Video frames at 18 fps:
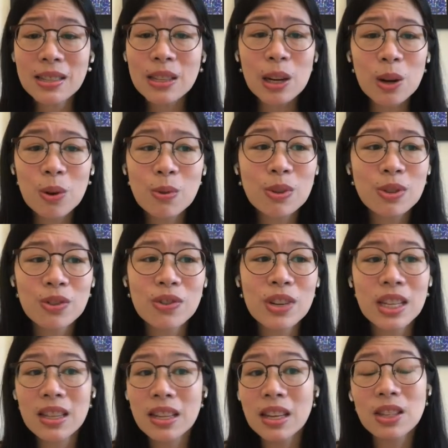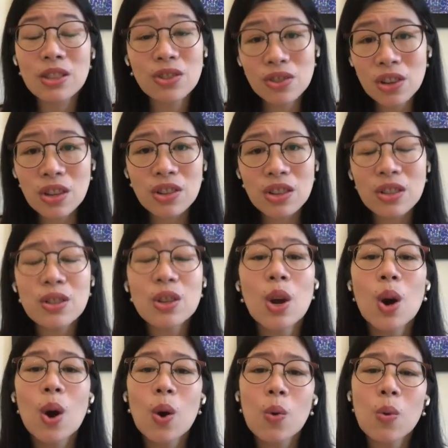close read the instructions.
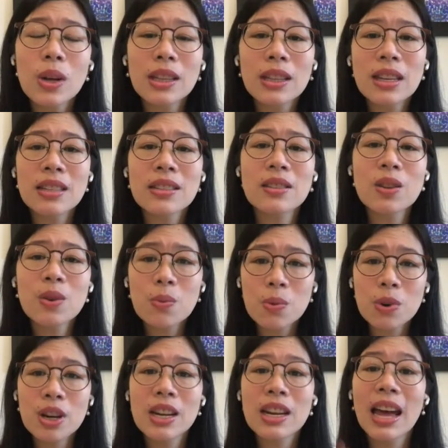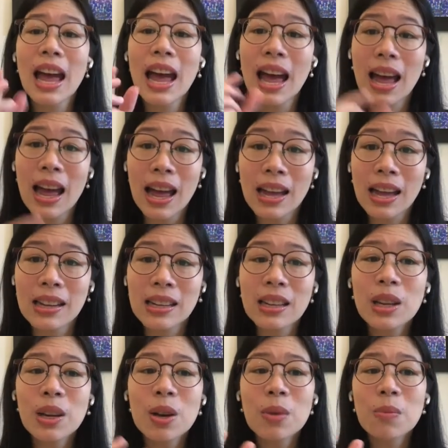What does the word "and"
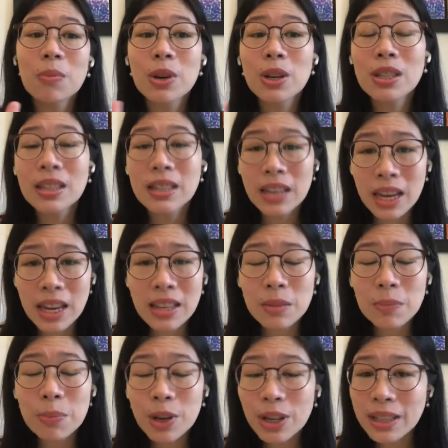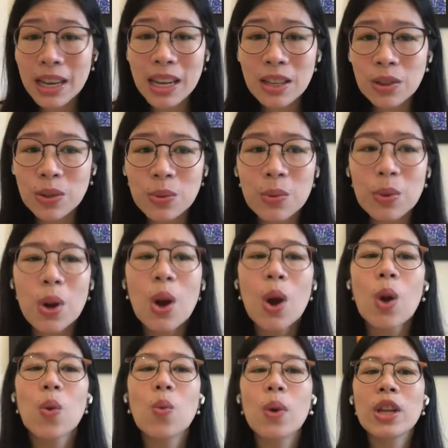pertain to?
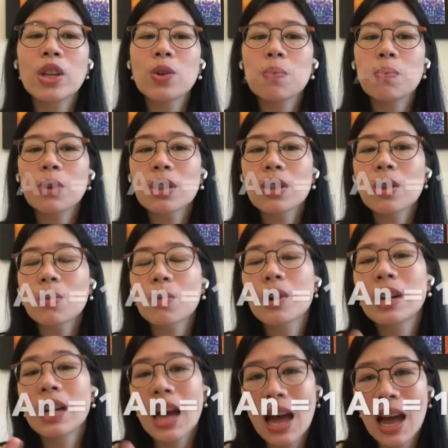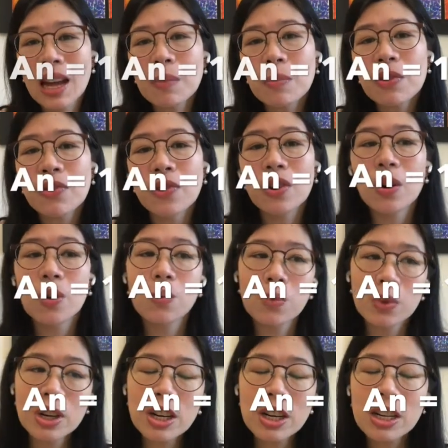When you put the word "and" before a
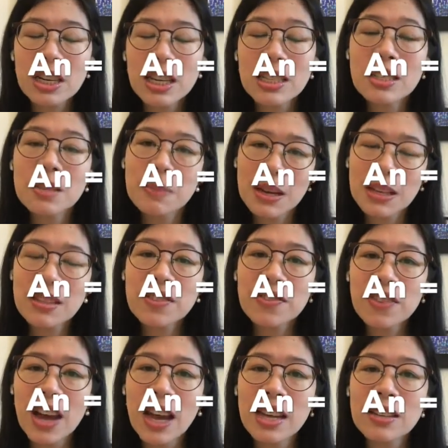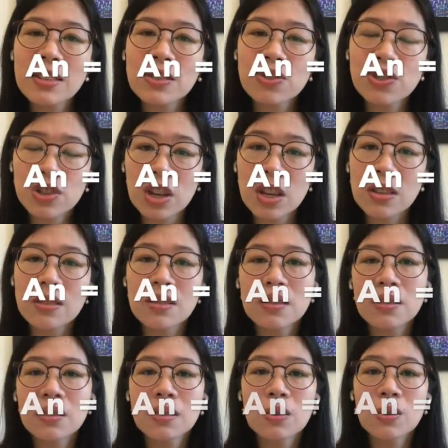word, it specifies just
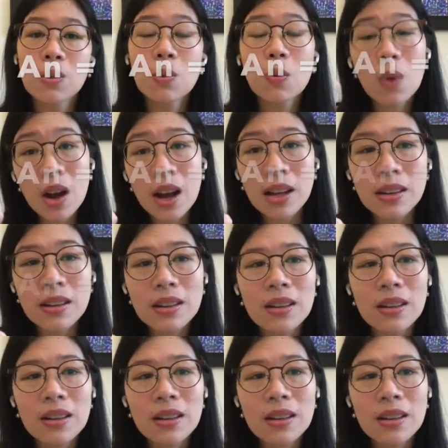one.